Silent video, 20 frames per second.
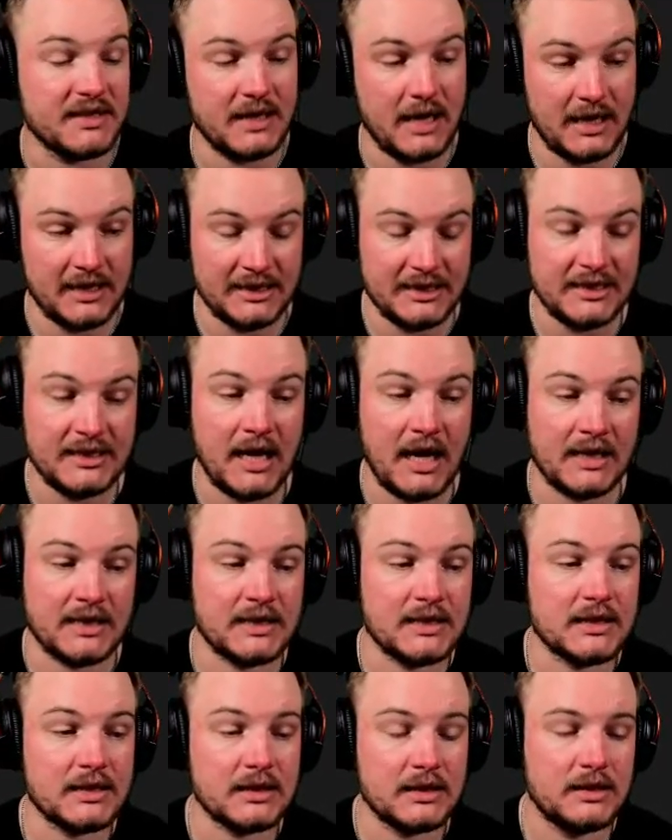
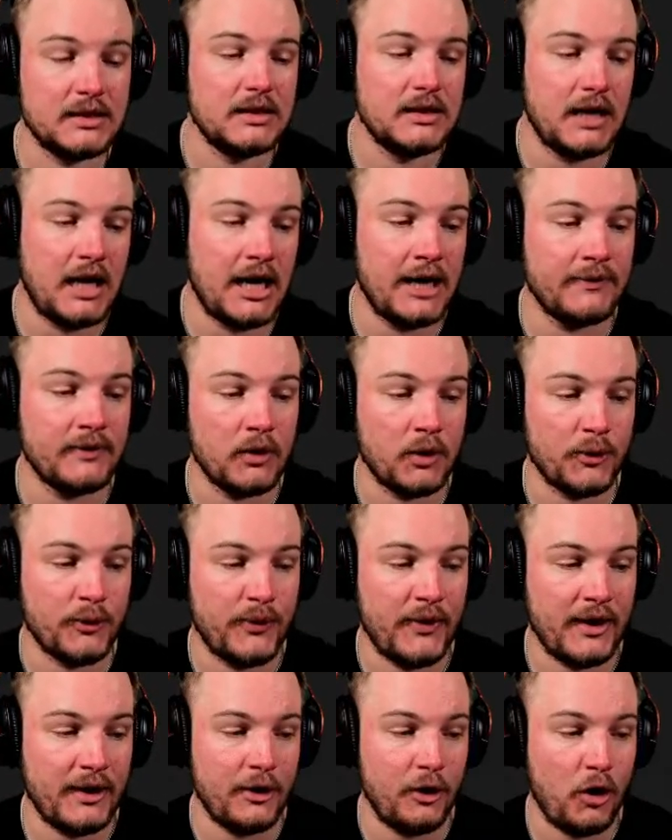Yes, I've learned
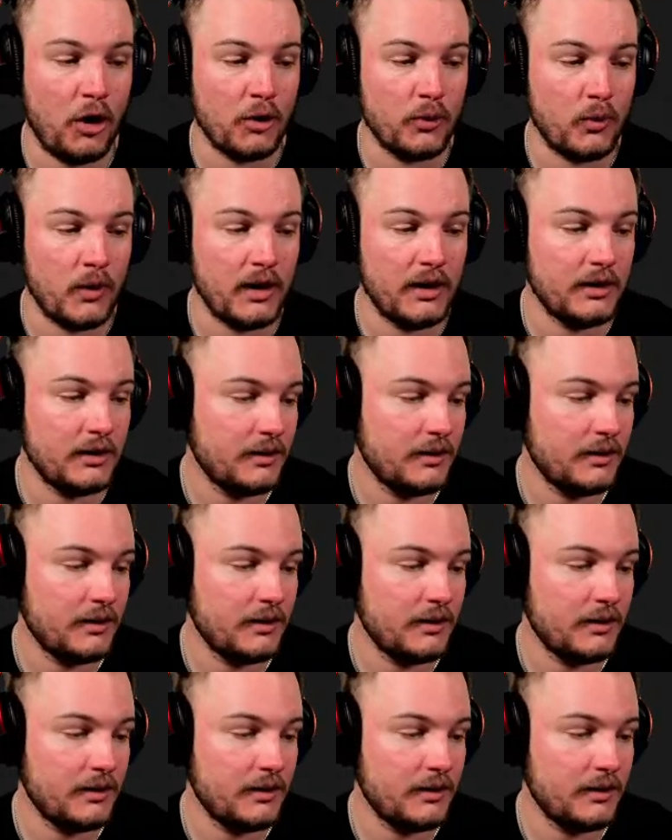that the hard way.